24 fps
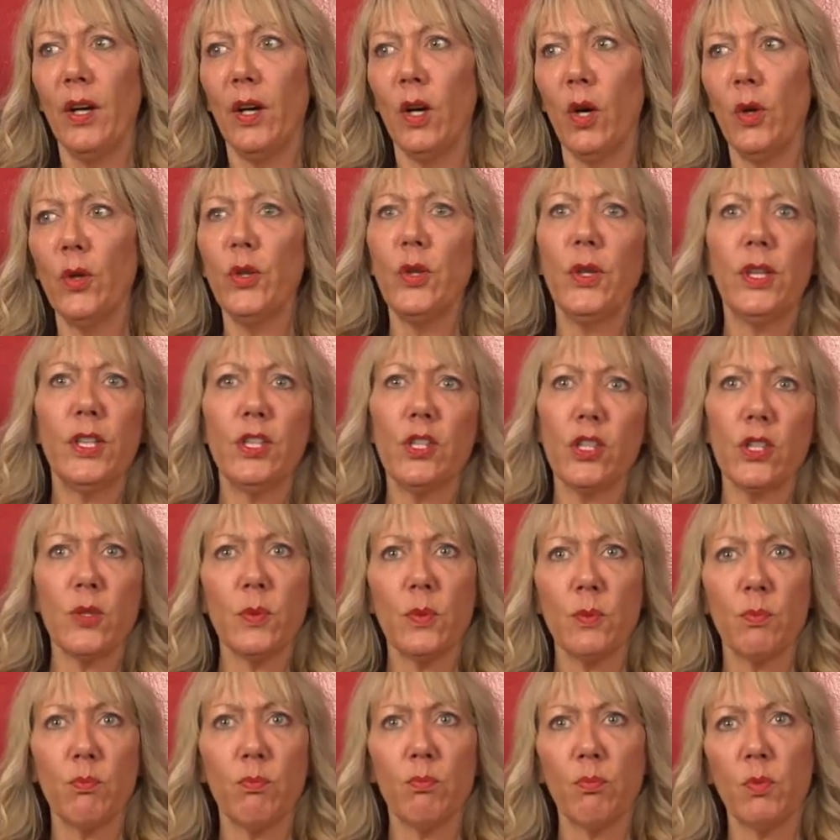oh, you can
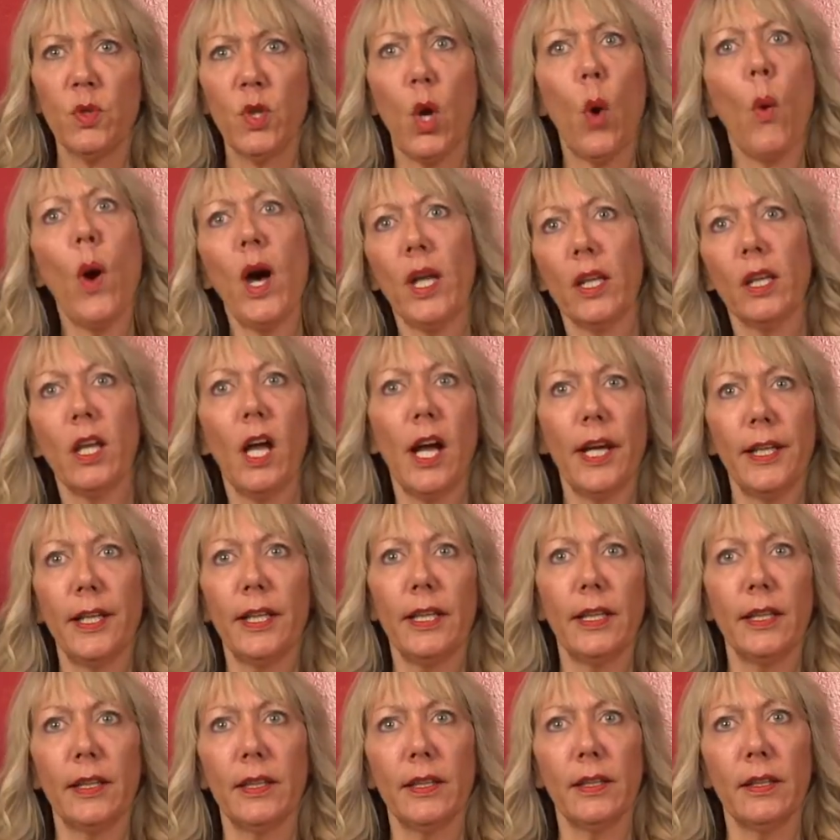just go online
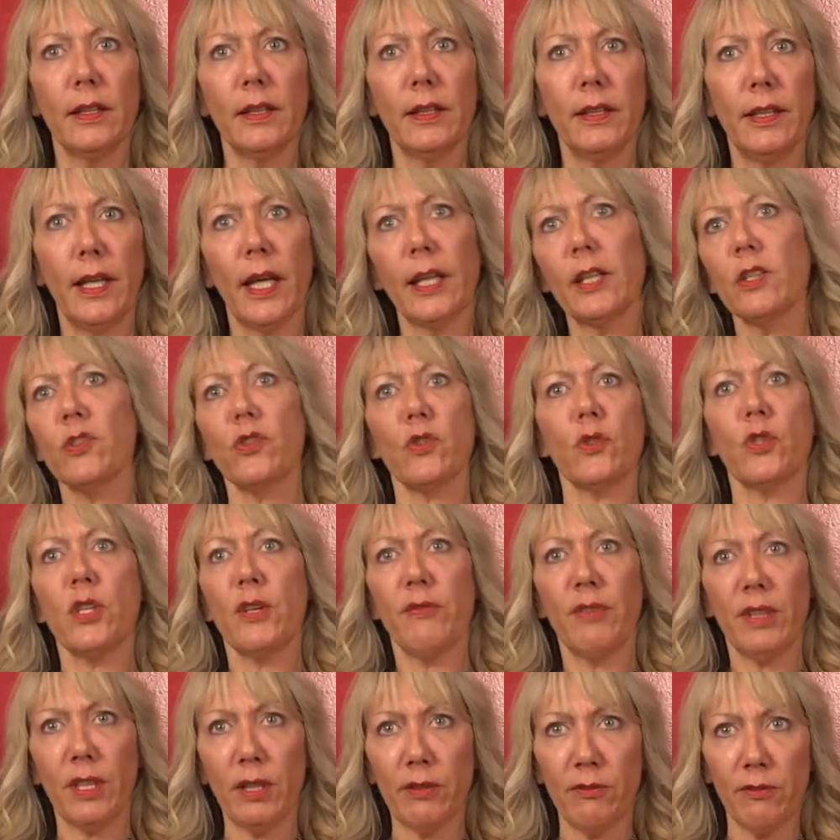and get a
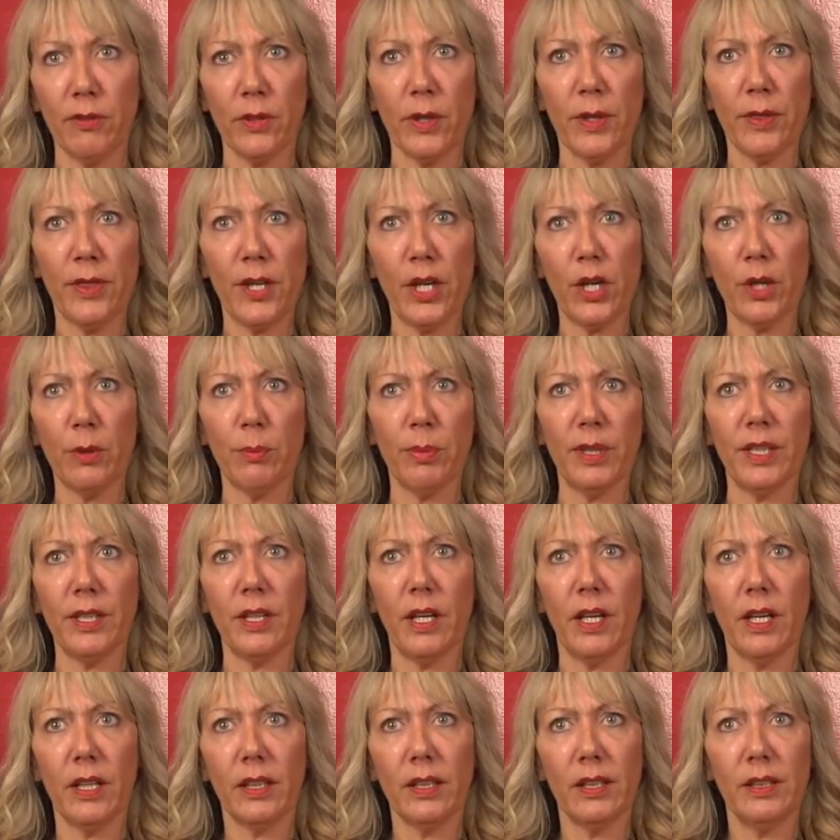certificate for a therapy
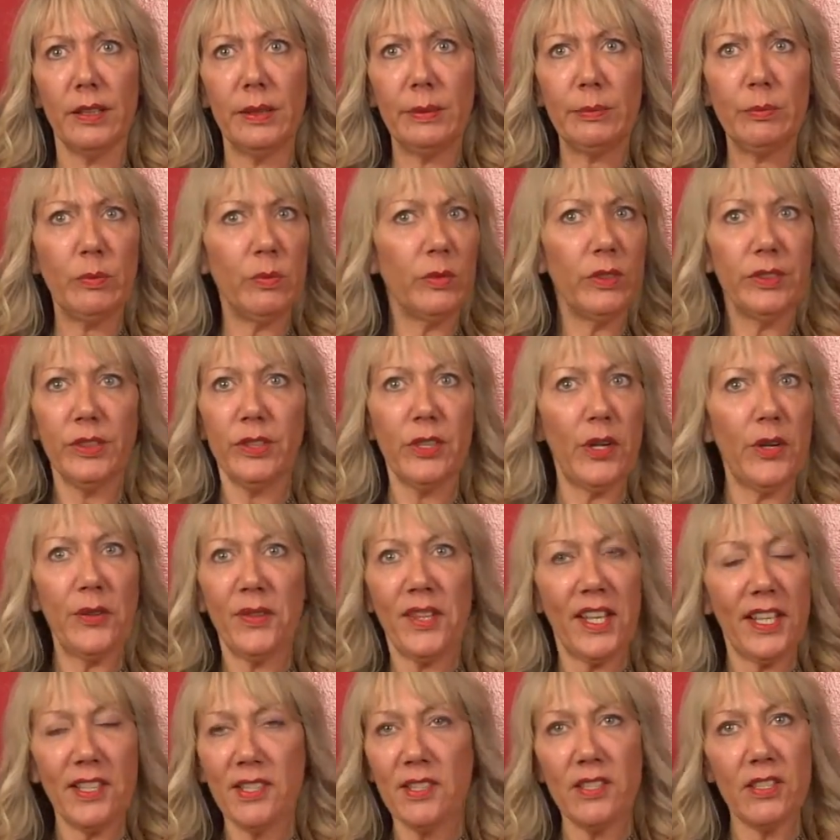dog. Well, no,
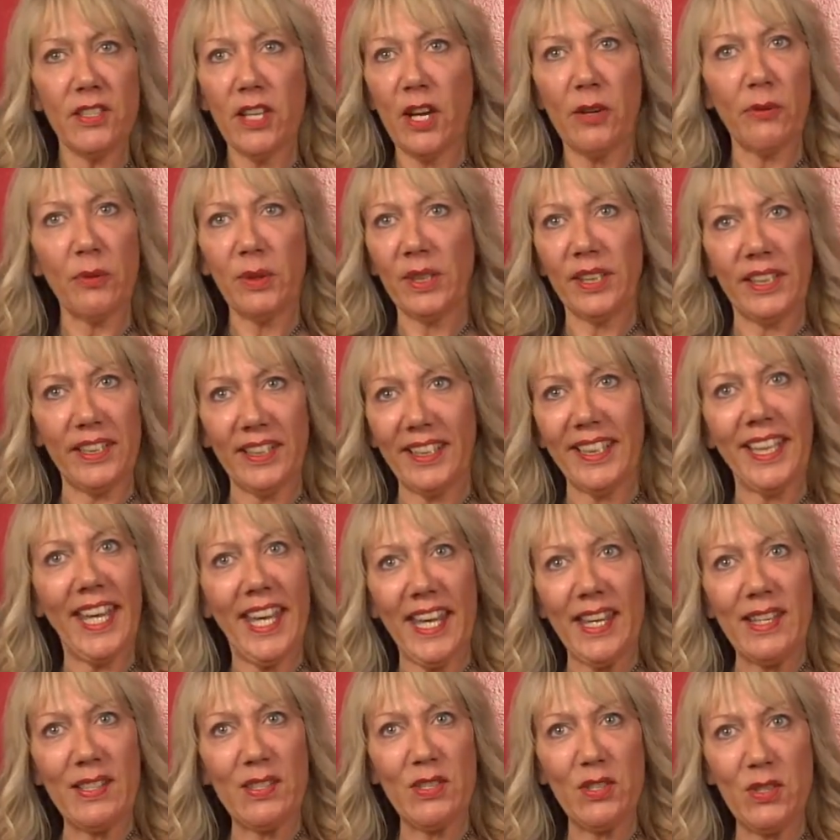that's not really the
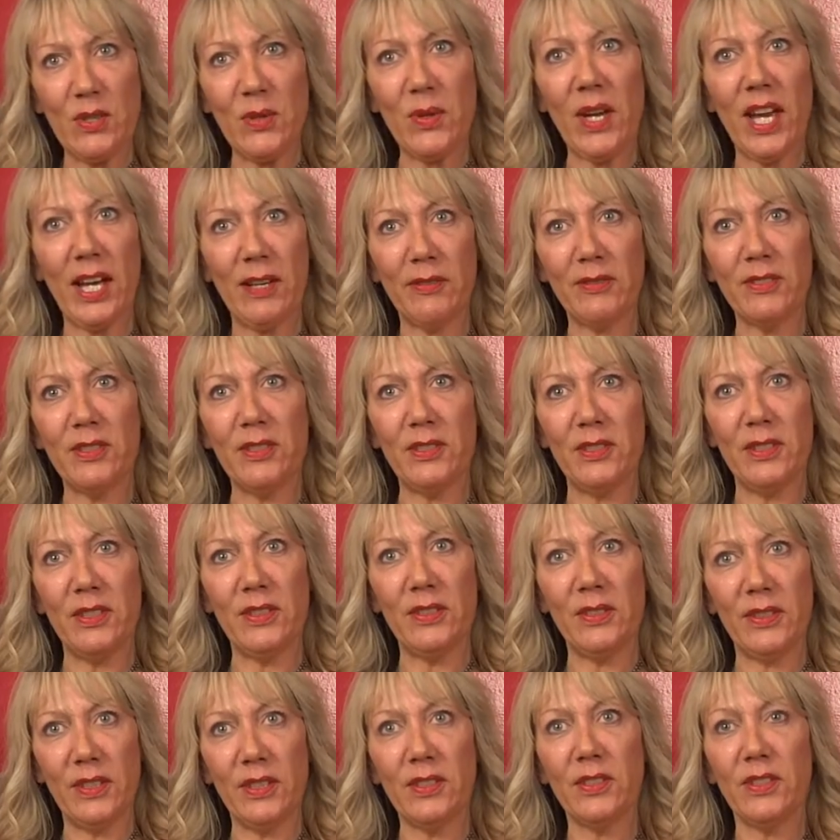case. You have to
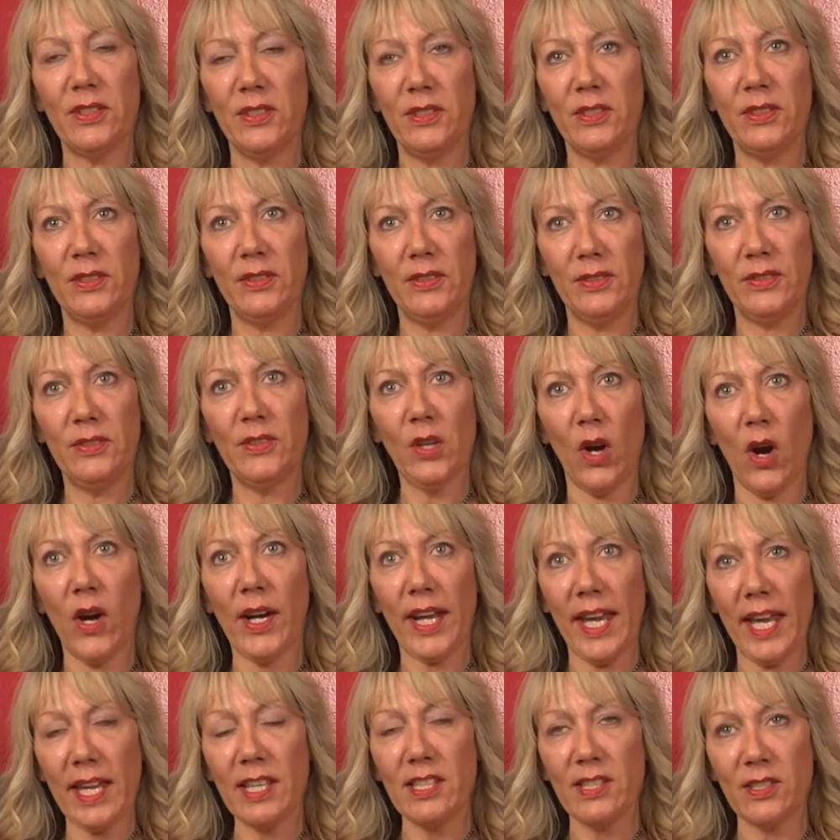the
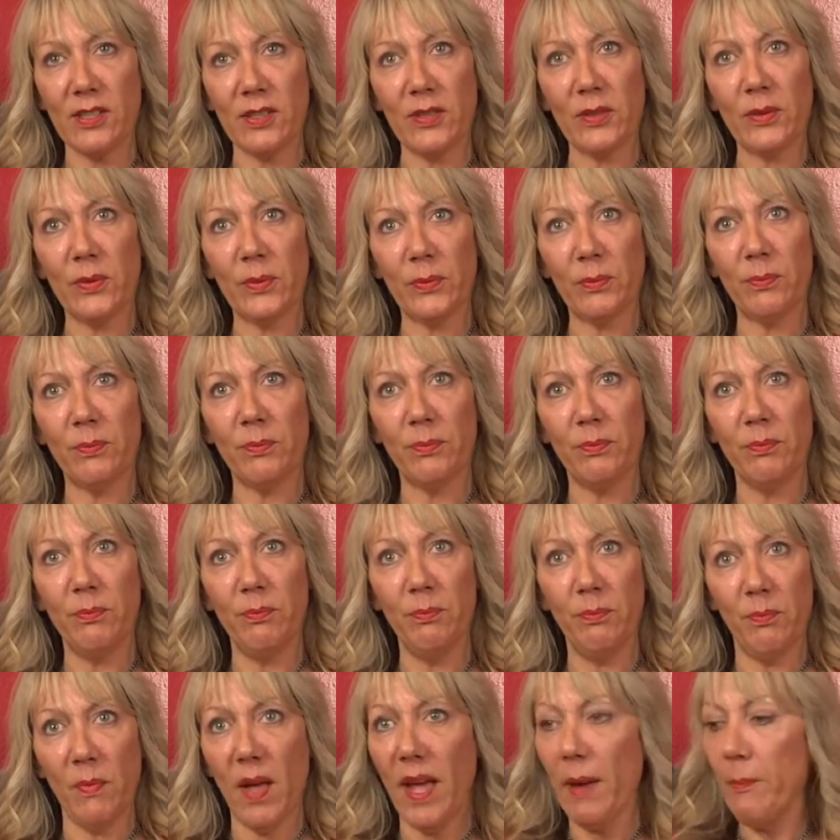dog has to
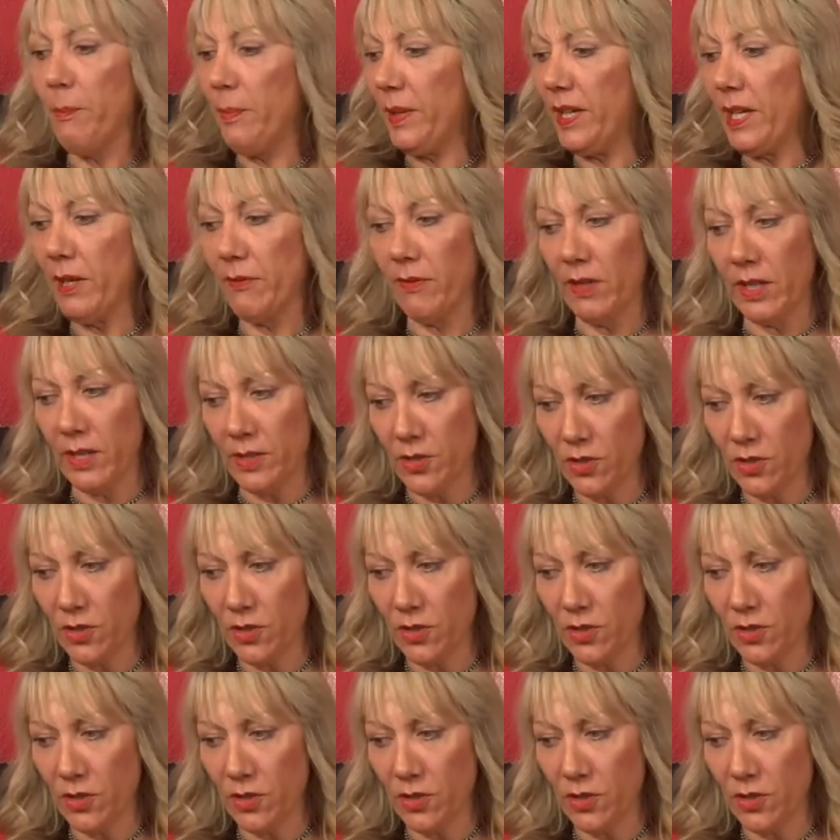be of a